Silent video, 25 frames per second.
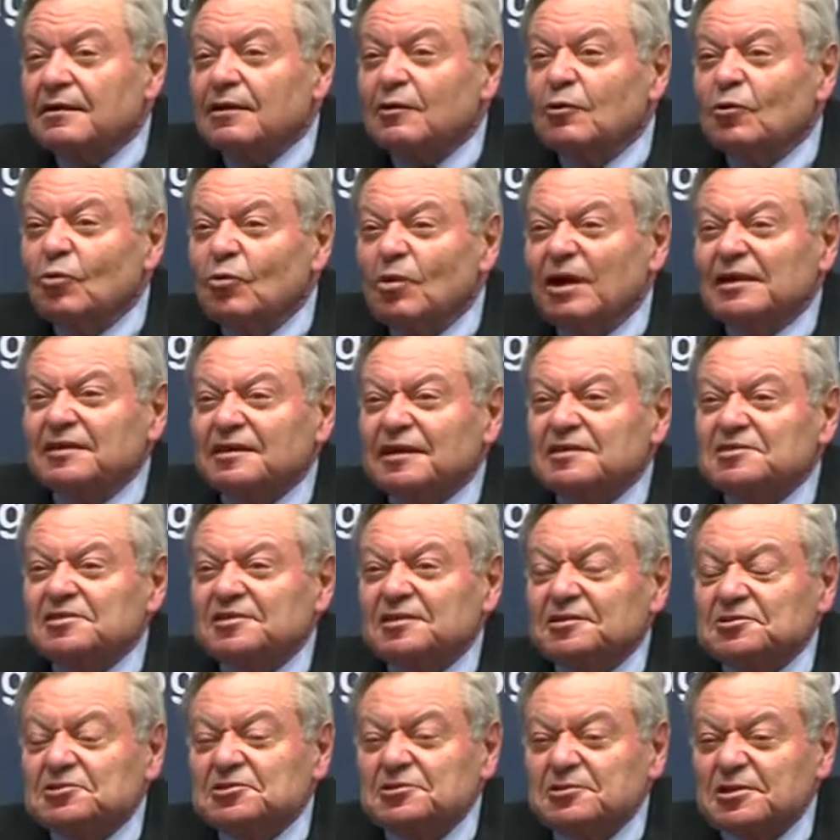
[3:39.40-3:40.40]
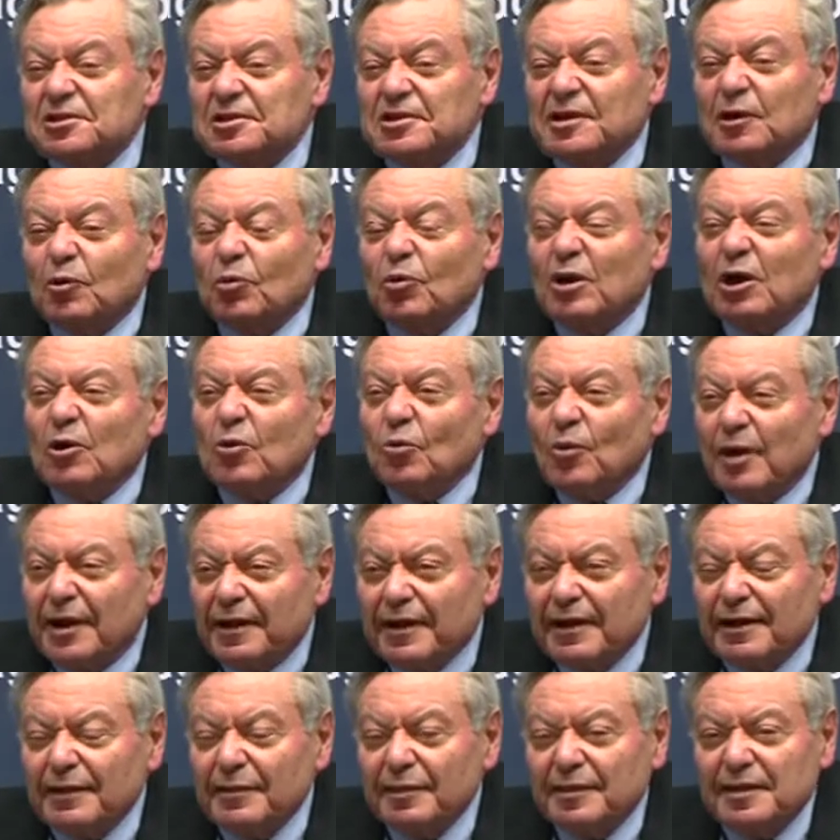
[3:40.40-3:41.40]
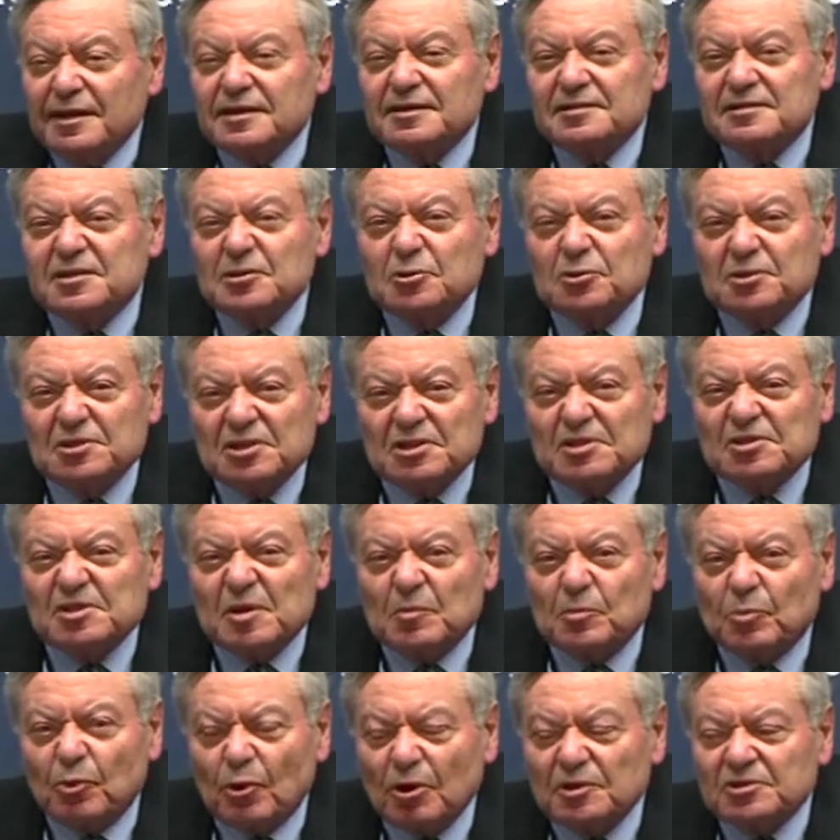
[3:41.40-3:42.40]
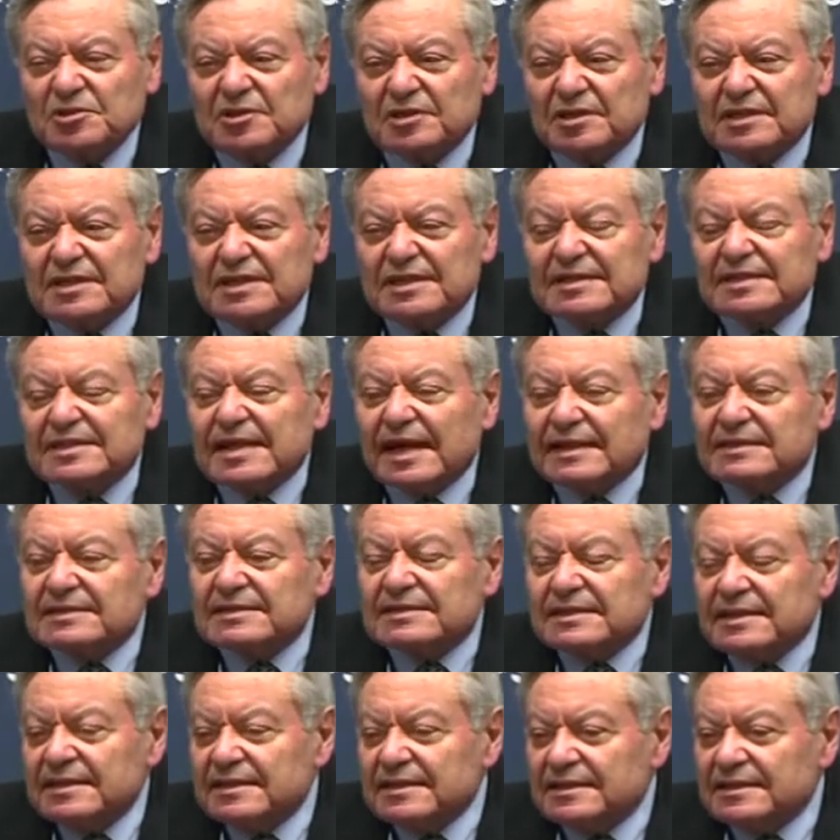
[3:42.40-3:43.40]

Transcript: one restriction here, where I think TOD is important, is that